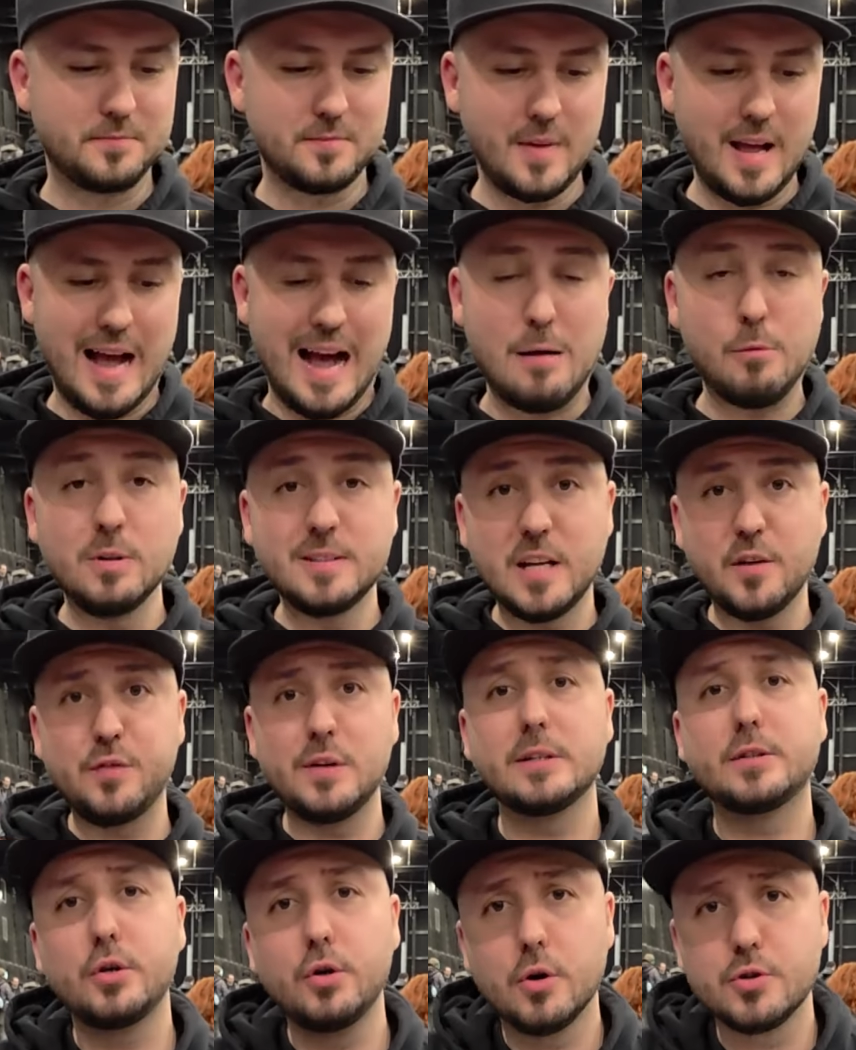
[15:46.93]
I will
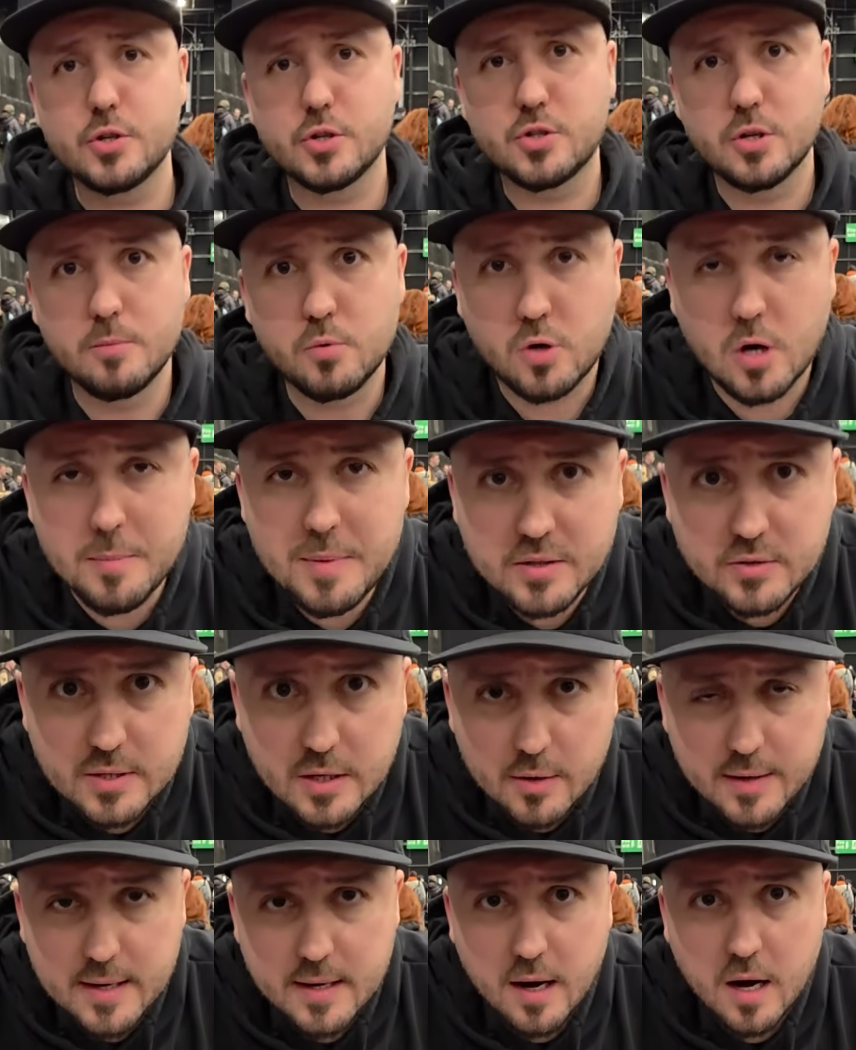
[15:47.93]
definitely also some
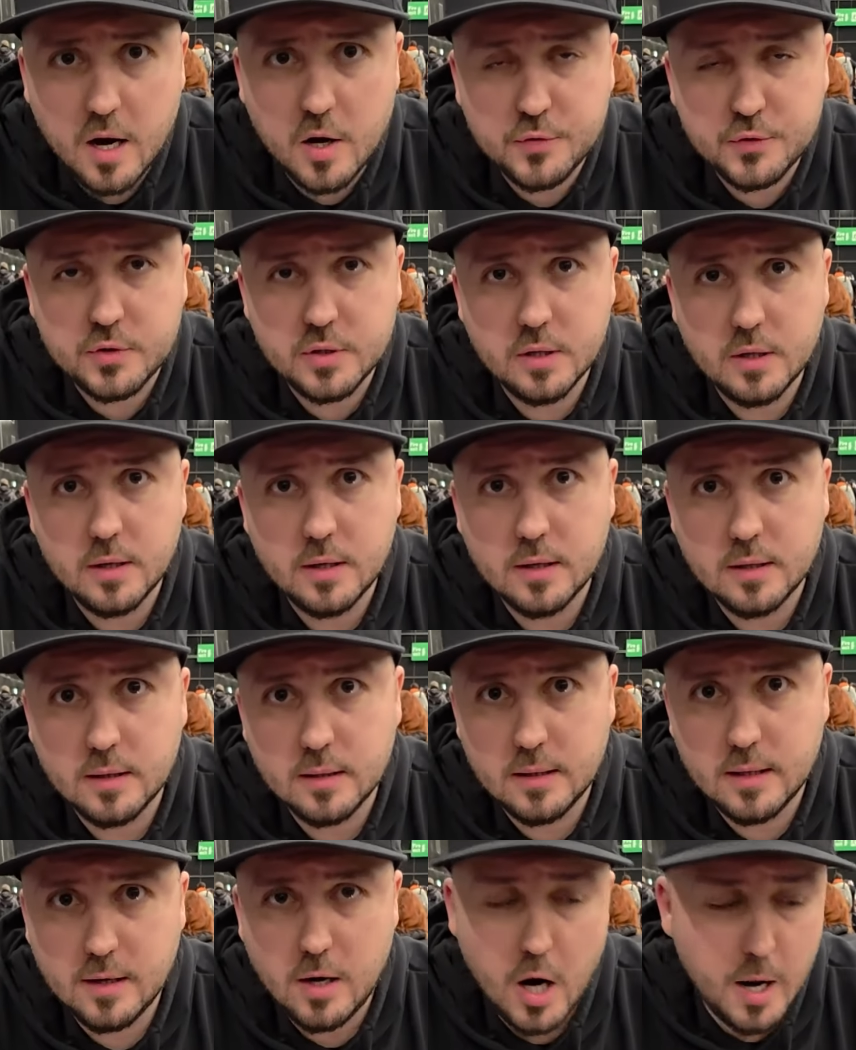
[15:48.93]
commentary after
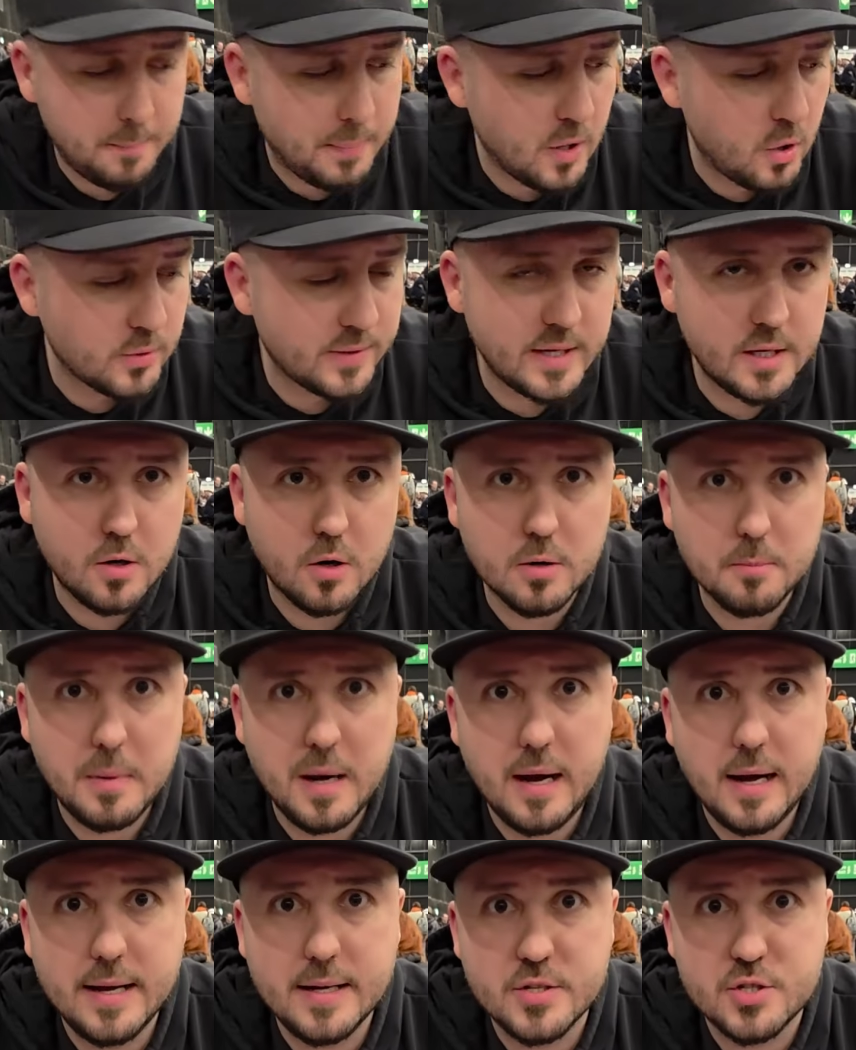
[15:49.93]
uploading on
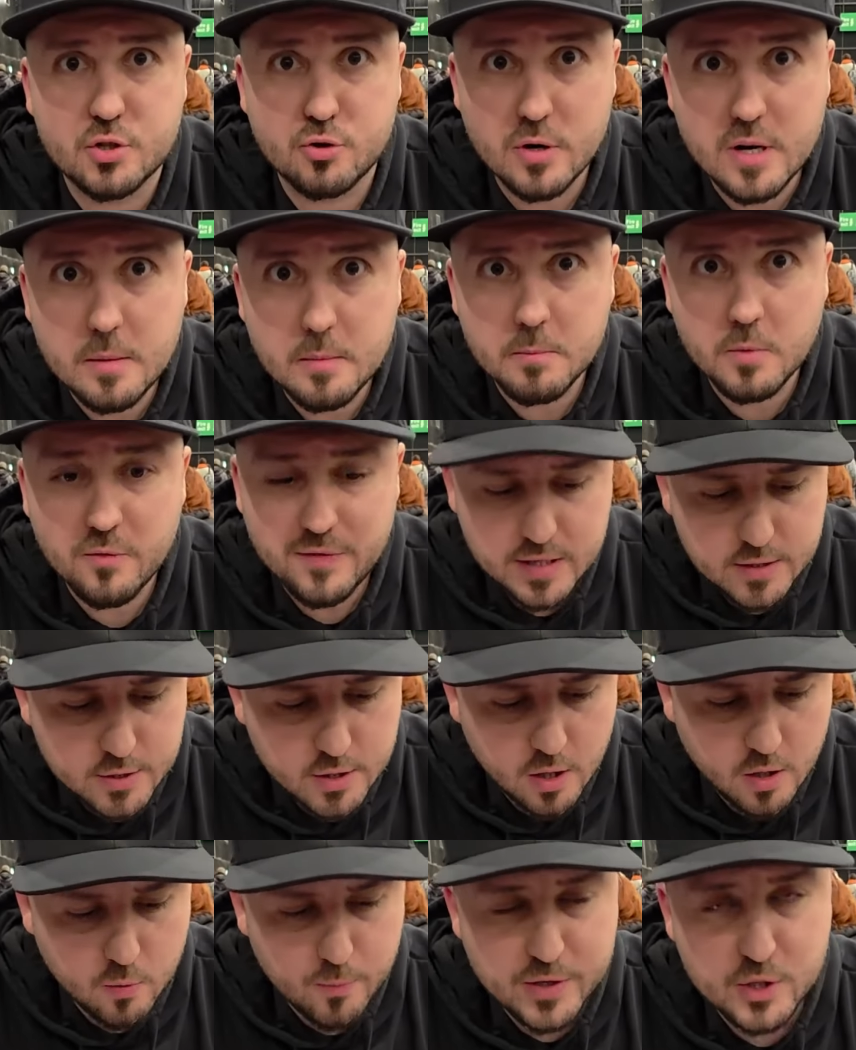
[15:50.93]
my stream
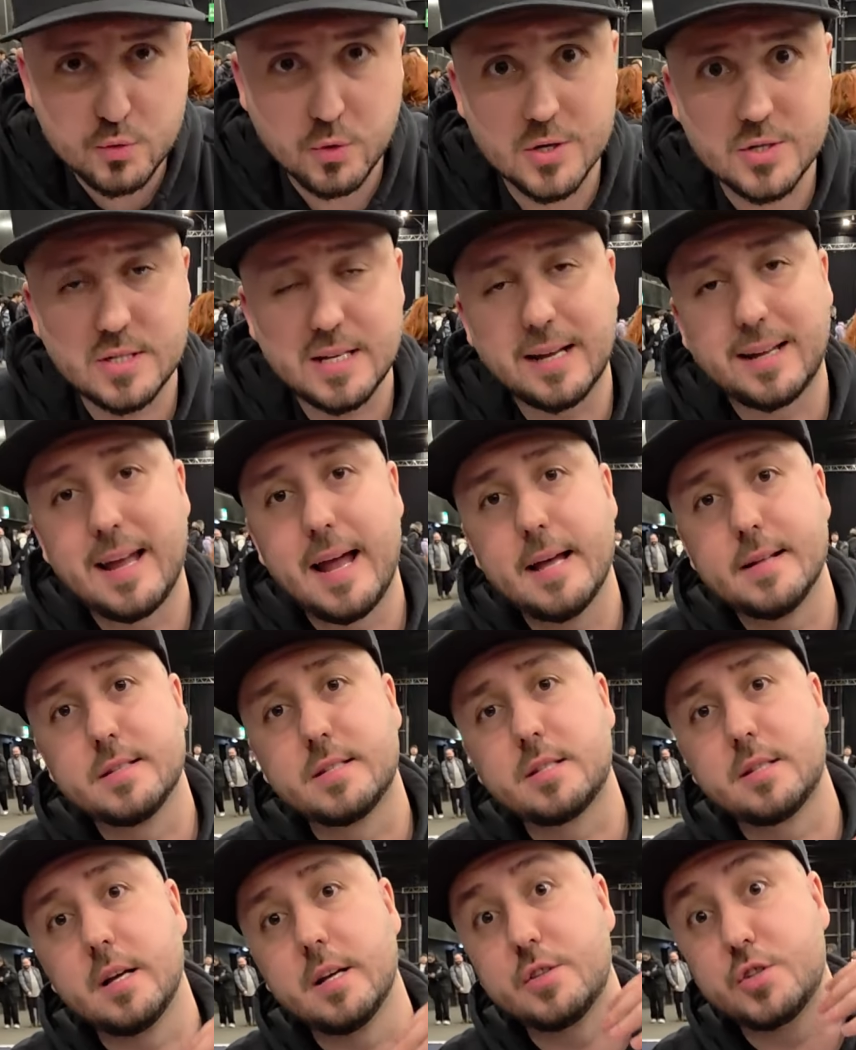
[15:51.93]
video, which was
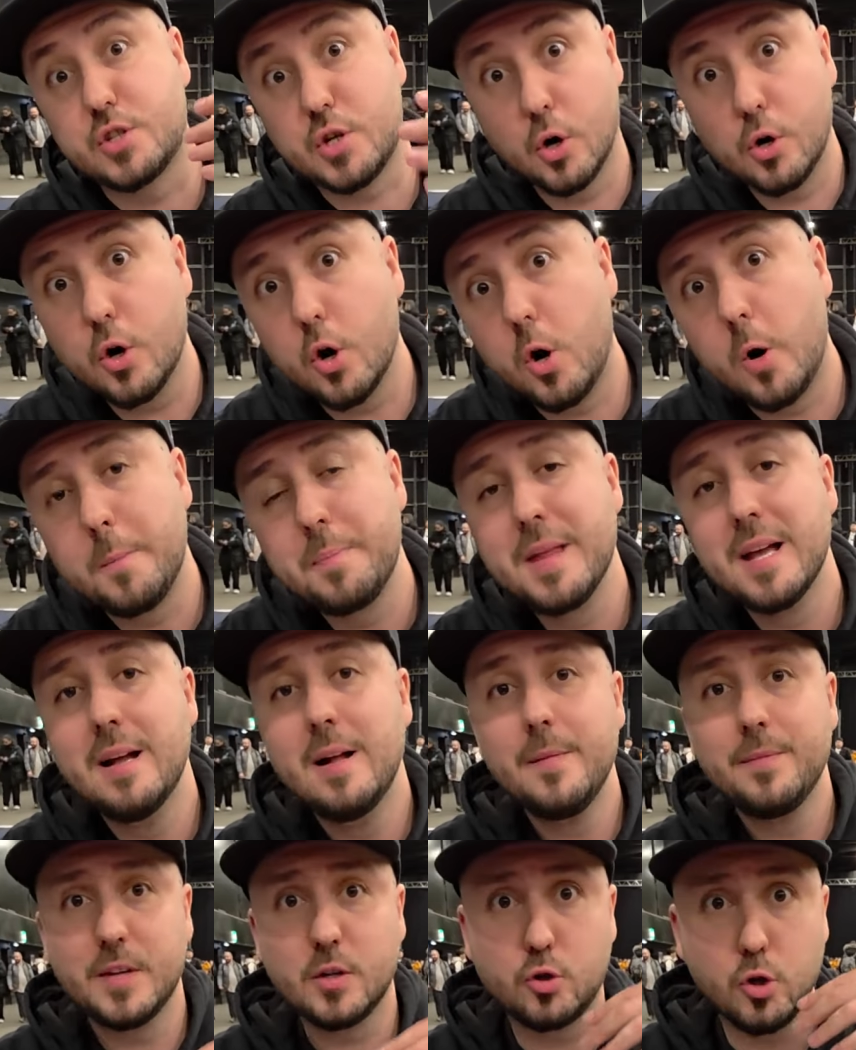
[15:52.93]
against Zoro,
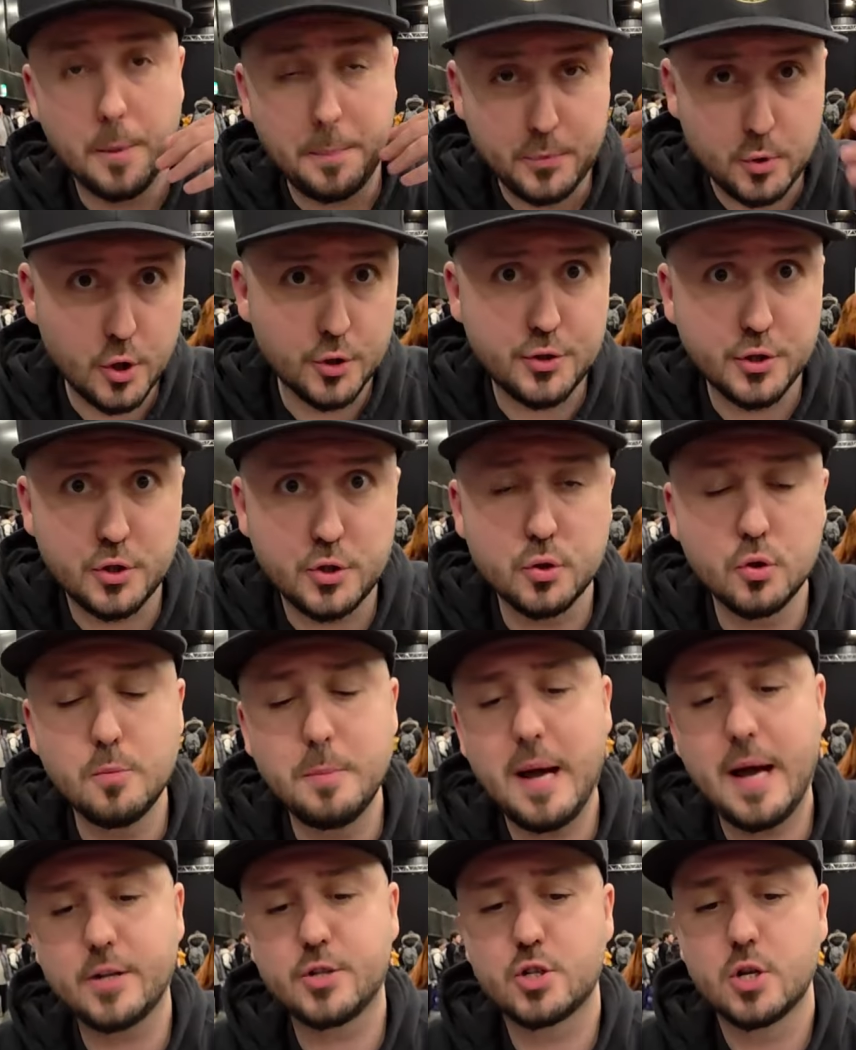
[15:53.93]
the top 32
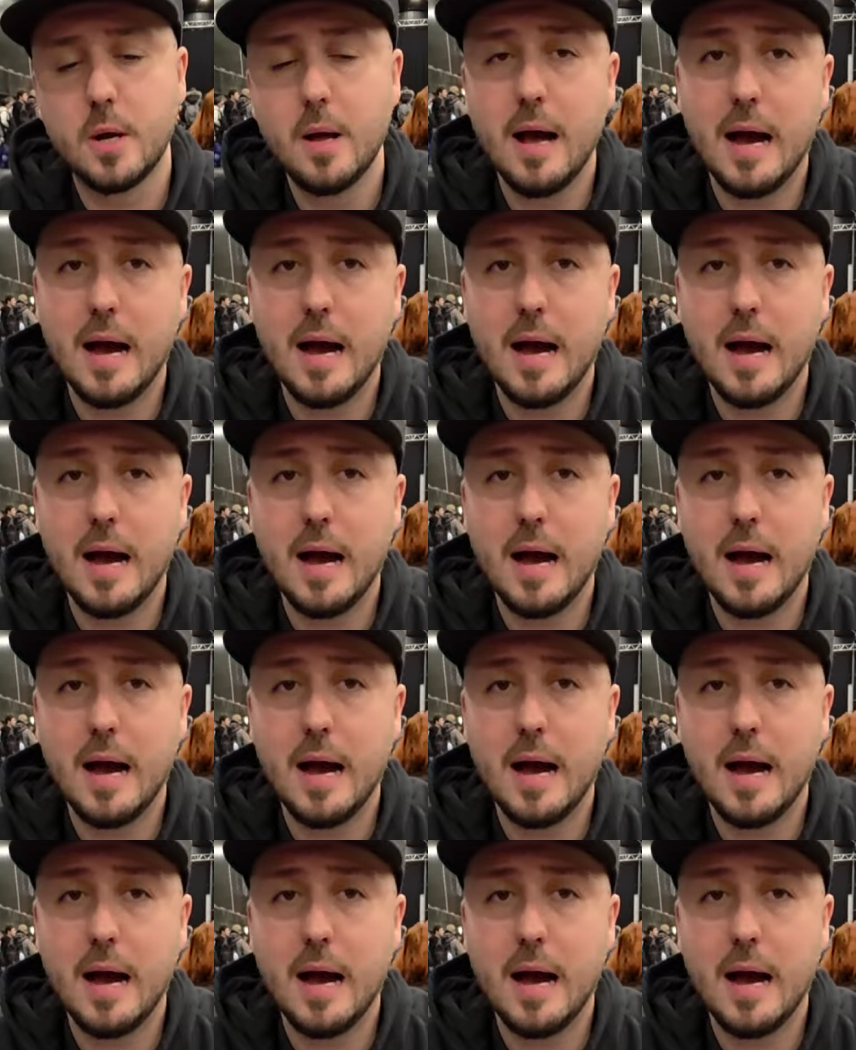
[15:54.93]
match.